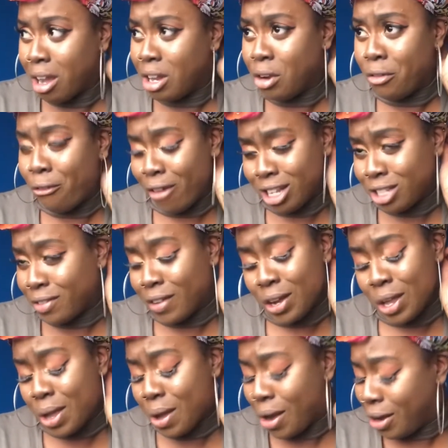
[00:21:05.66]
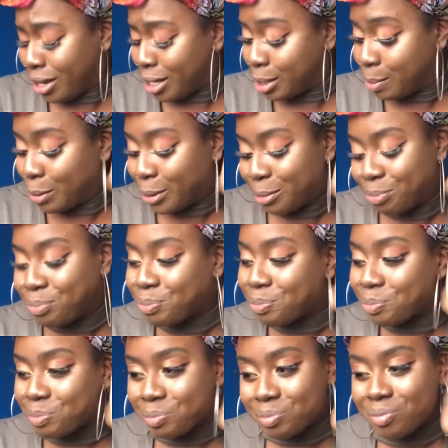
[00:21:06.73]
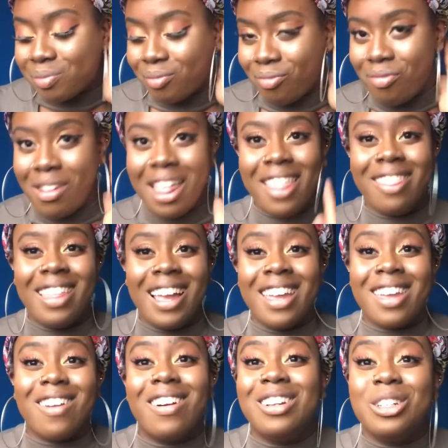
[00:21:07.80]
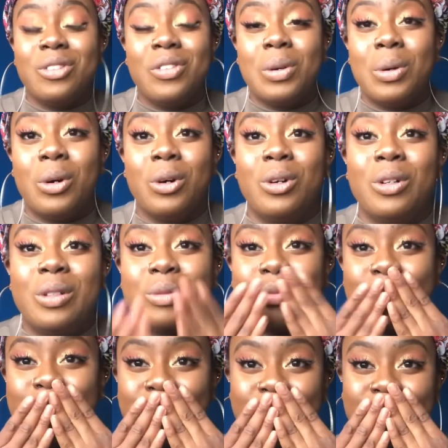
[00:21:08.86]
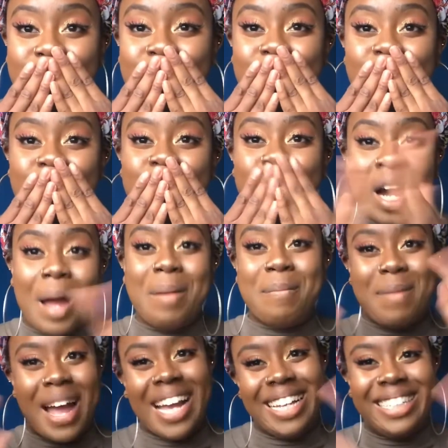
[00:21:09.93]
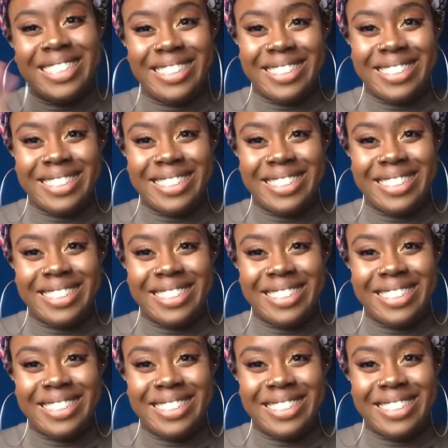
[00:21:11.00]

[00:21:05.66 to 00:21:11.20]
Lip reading: got enough friends, I've got you guys, but thank you, I love you all. Bye.